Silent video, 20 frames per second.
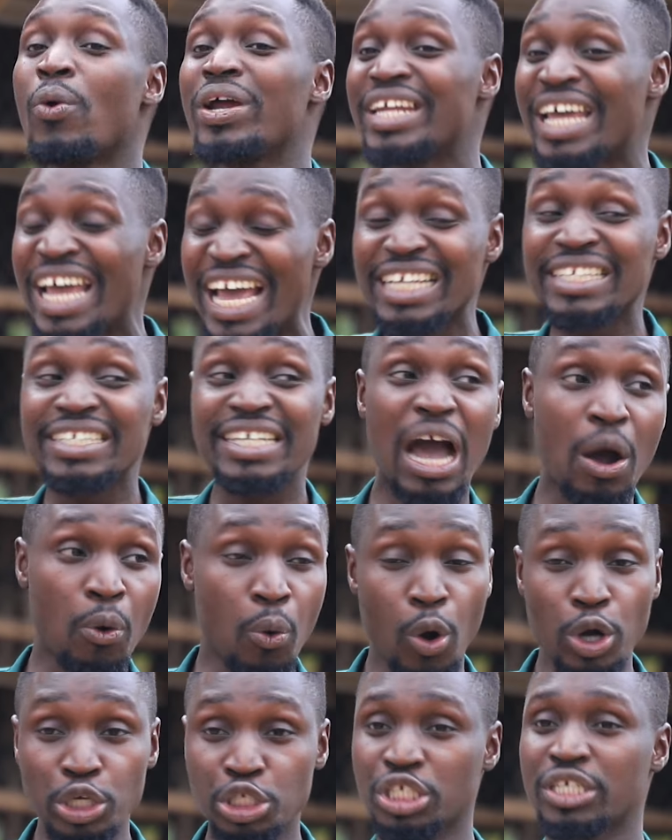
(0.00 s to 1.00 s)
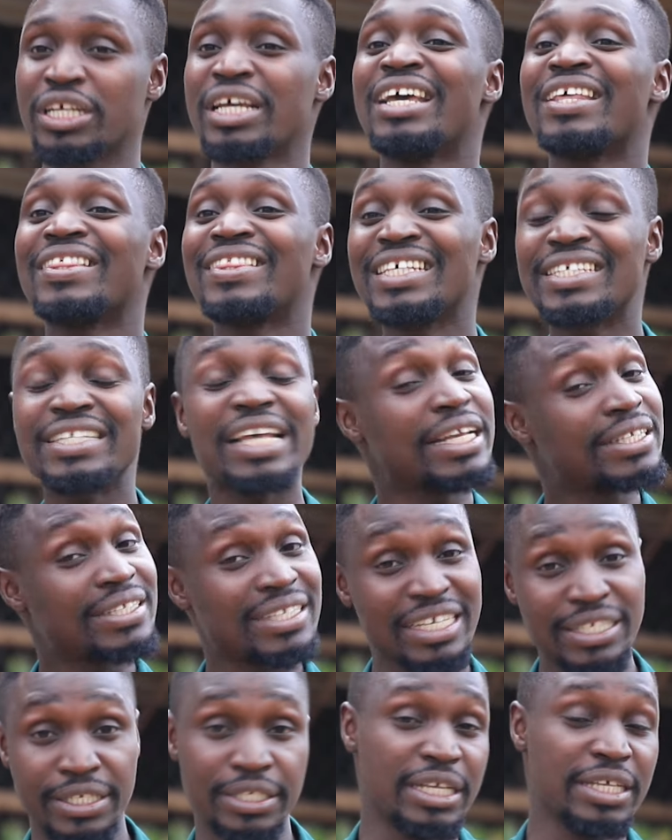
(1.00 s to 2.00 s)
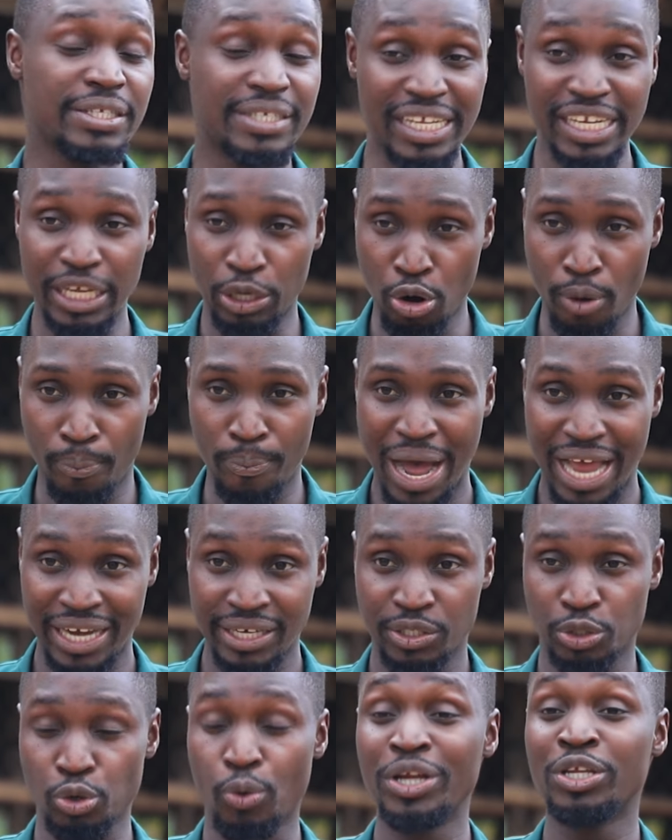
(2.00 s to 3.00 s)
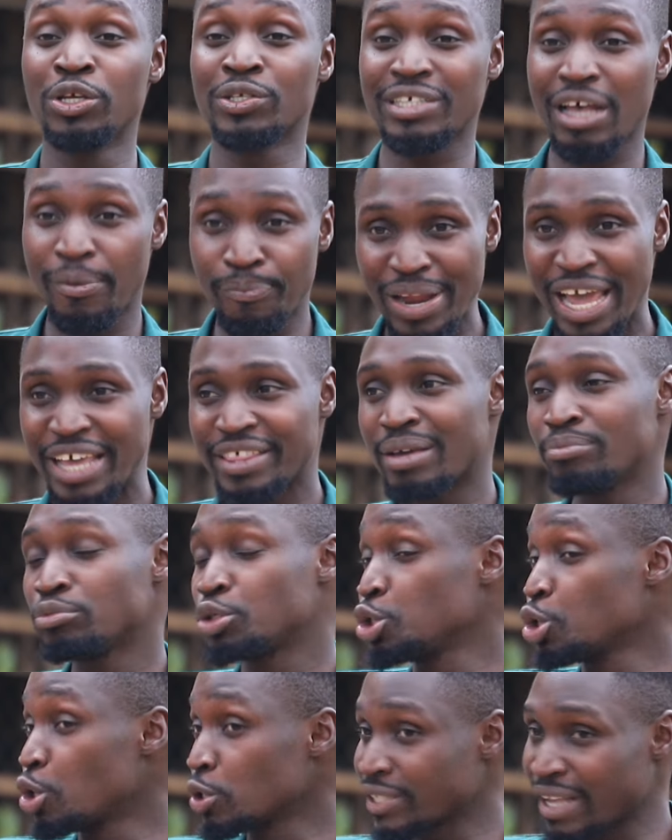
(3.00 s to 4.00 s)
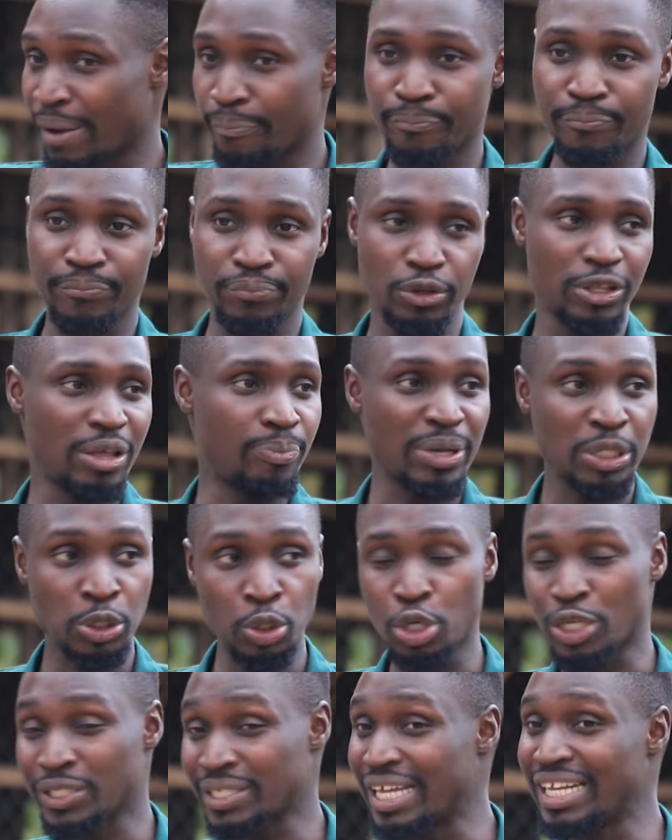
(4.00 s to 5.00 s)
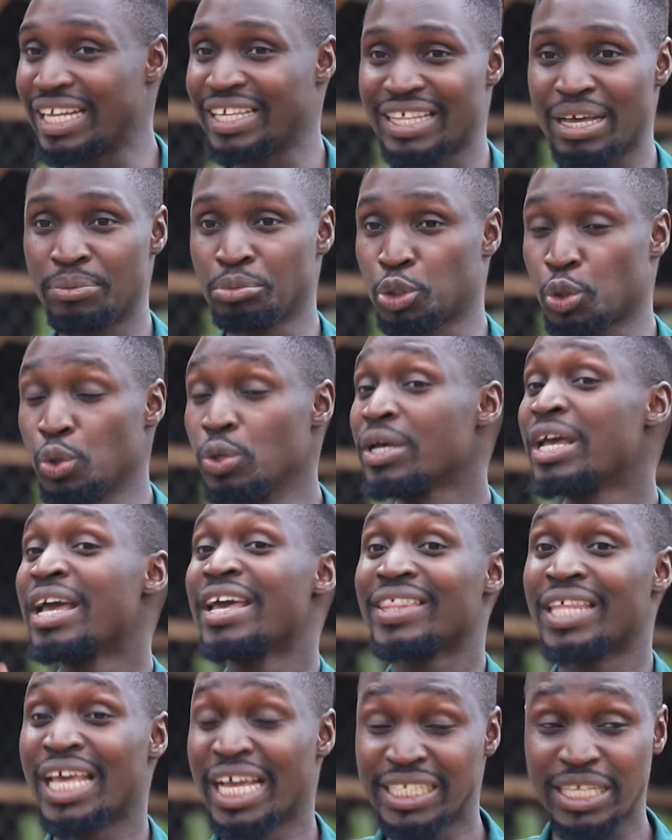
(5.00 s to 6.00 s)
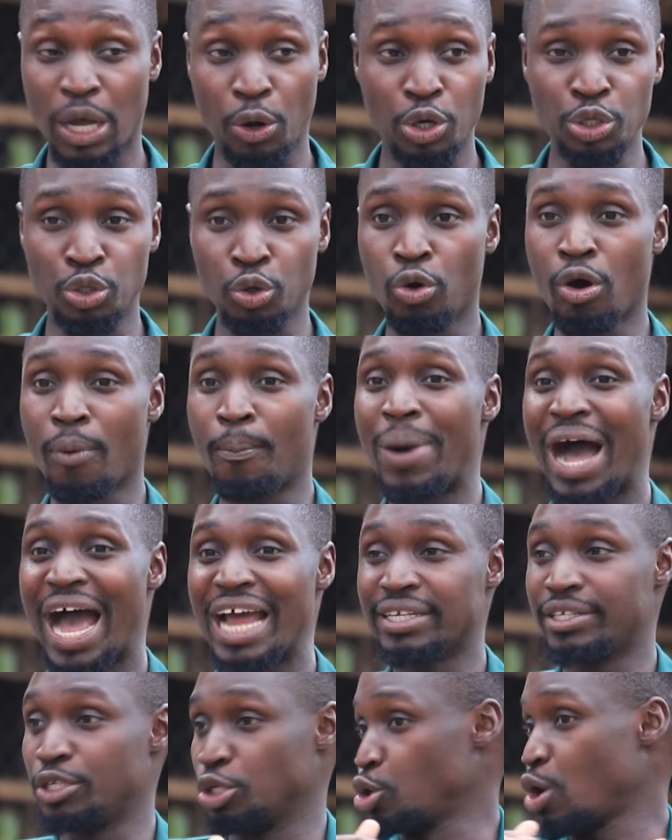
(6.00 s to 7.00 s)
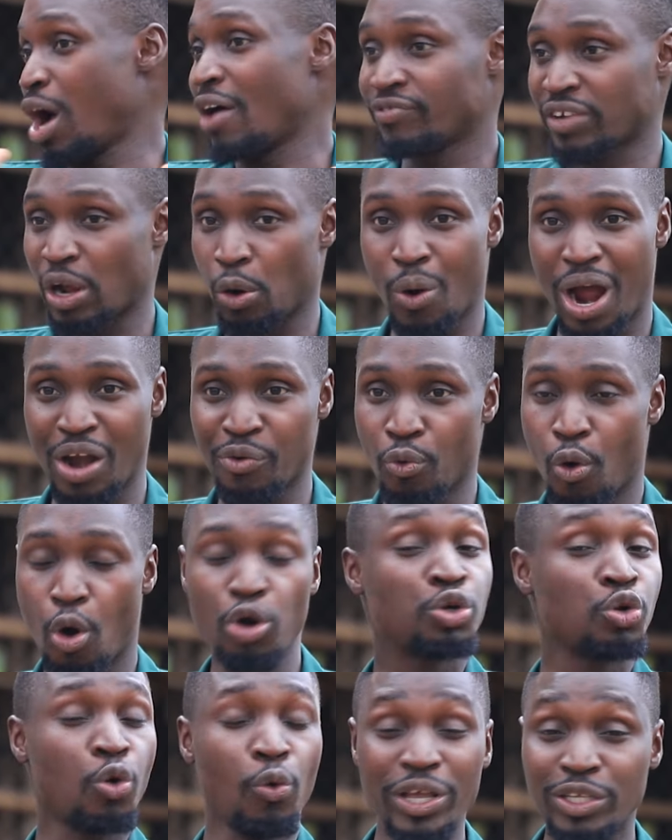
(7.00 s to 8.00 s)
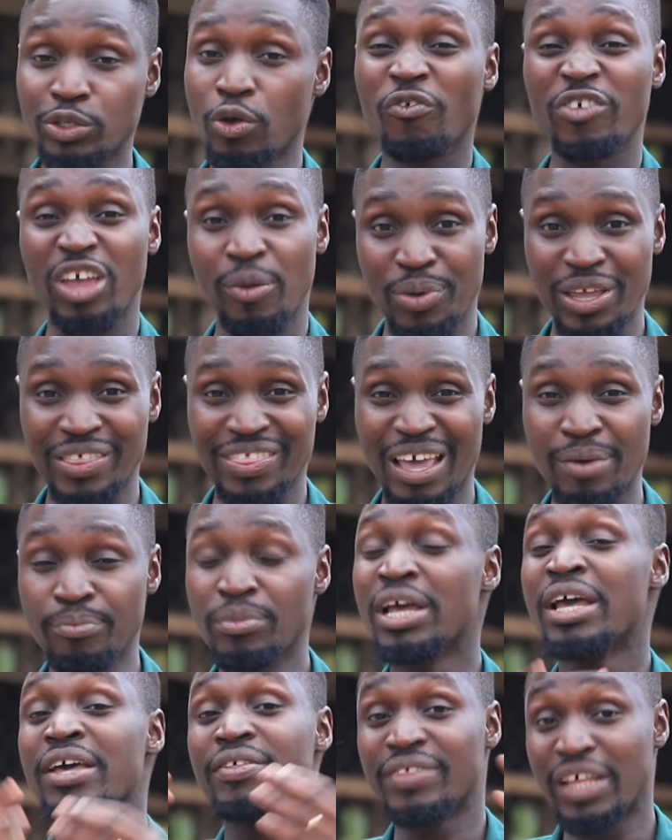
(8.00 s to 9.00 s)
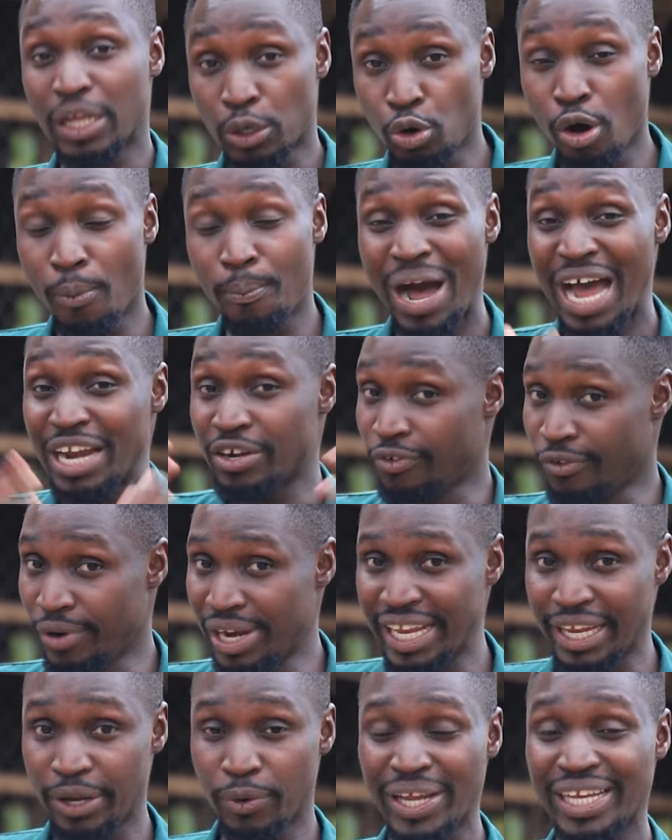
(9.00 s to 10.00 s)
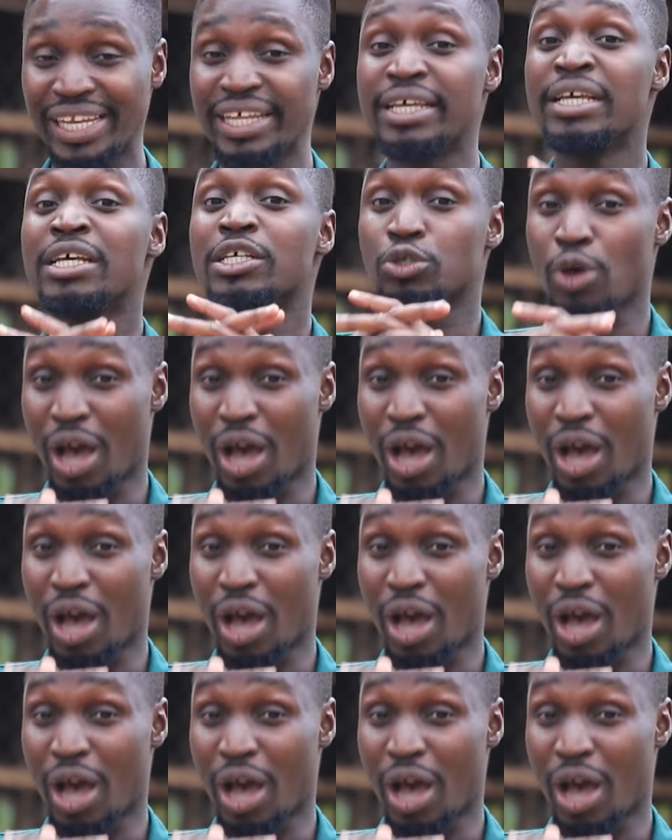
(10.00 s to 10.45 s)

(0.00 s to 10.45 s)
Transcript: When eggs are washed, these eggs easily go bad. So when you supply them to the person you're selling them to, the eggs are going to go bad. You know, after 1 or 2 weeks of keeping them, they'll go bad really quickly.